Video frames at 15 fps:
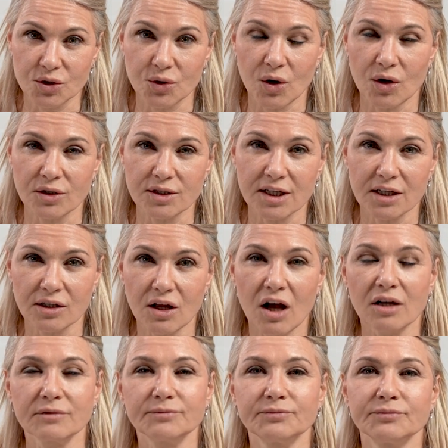you all day
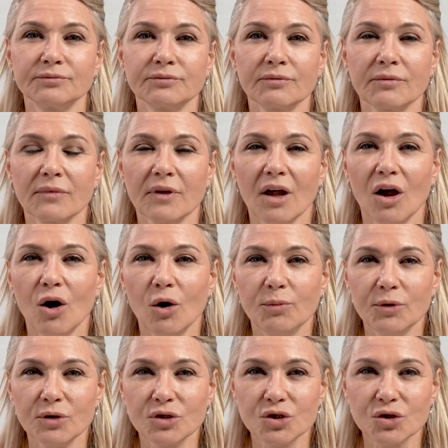long. I hope
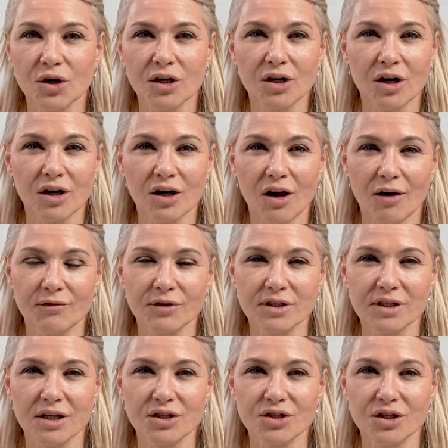you enjoyed our
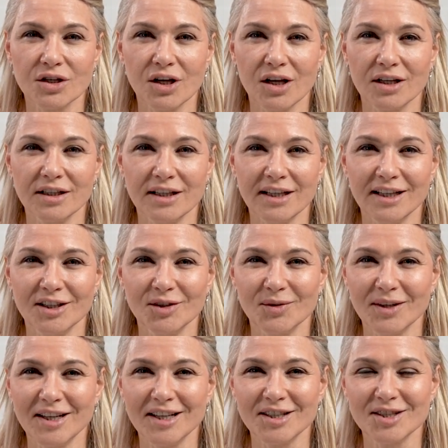conversation on
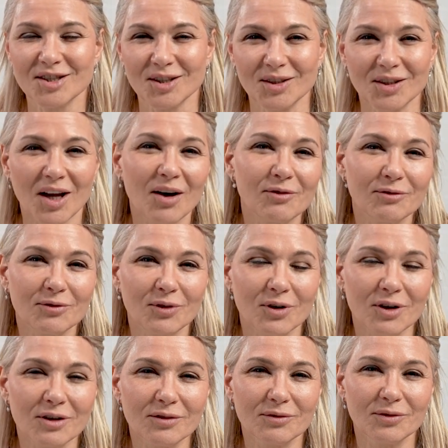ingredients to look out
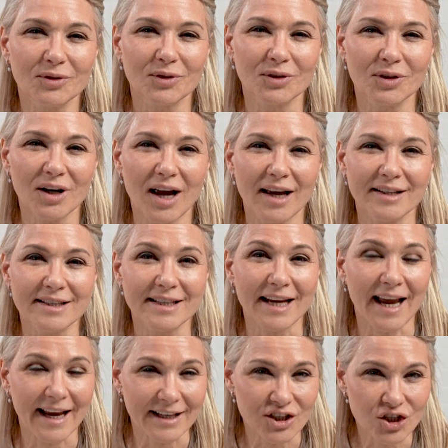for
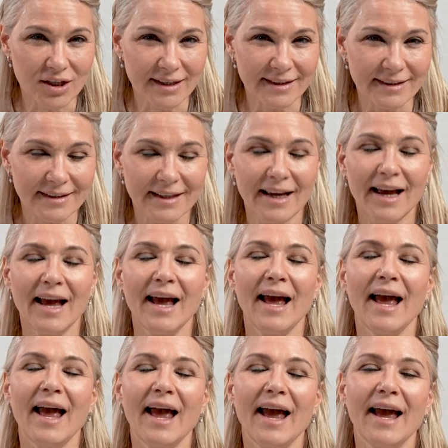anti-aging,
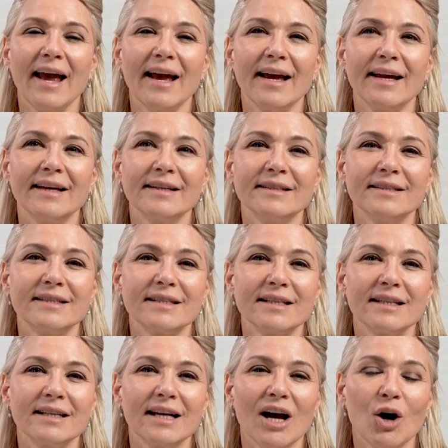and
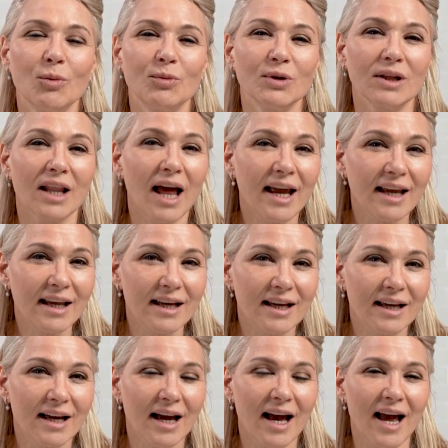I hope you
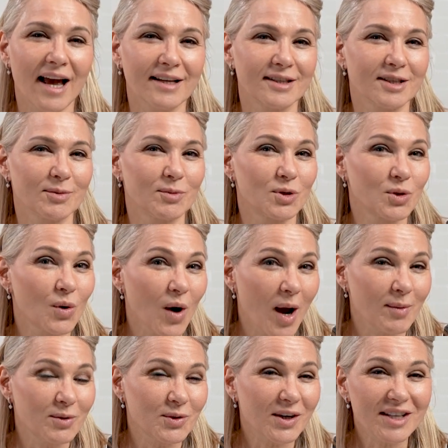like and
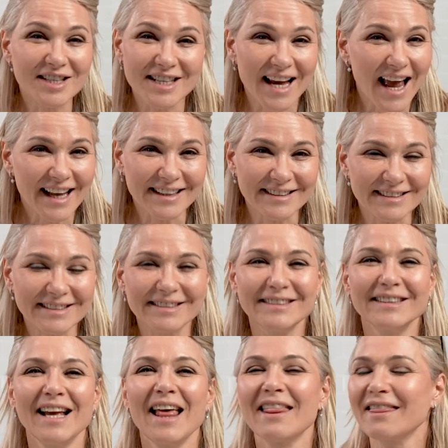subscribe to our channel.
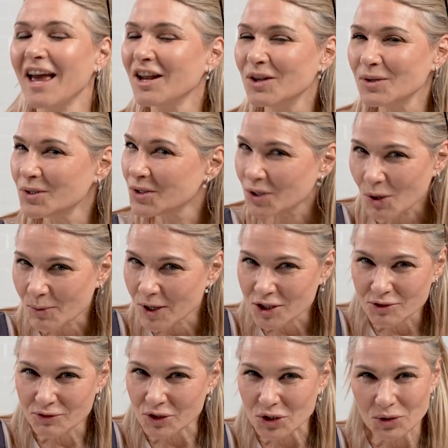Thank you so
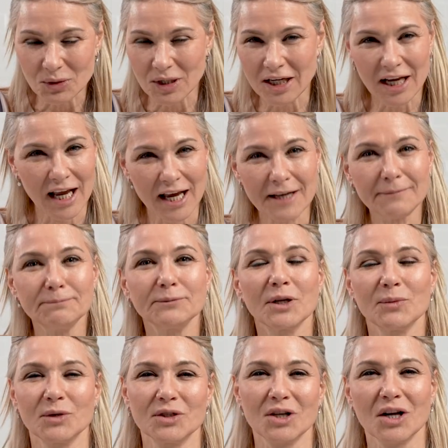much for tuning in,
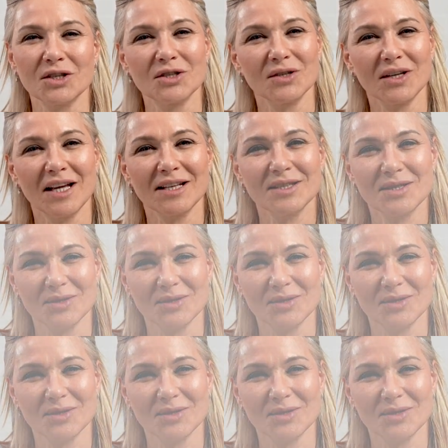and we'll talk to you again